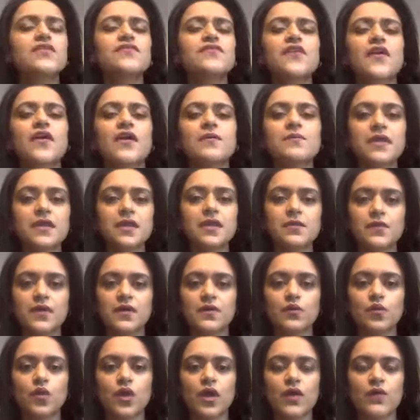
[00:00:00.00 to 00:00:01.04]
the very
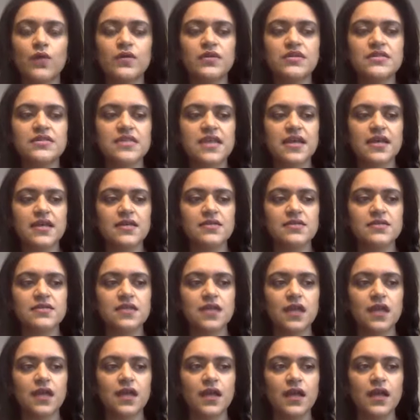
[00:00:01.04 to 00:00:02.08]
minimum, what I would say is
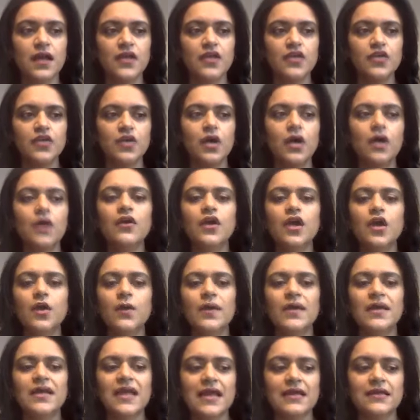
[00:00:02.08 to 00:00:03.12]
that you can't go
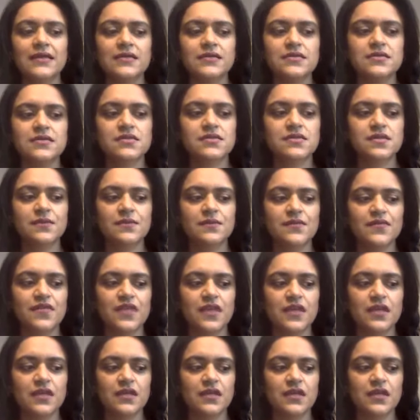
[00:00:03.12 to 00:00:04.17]
against
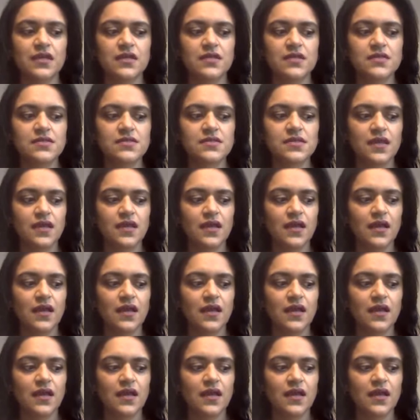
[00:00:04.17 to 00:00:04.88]
something that's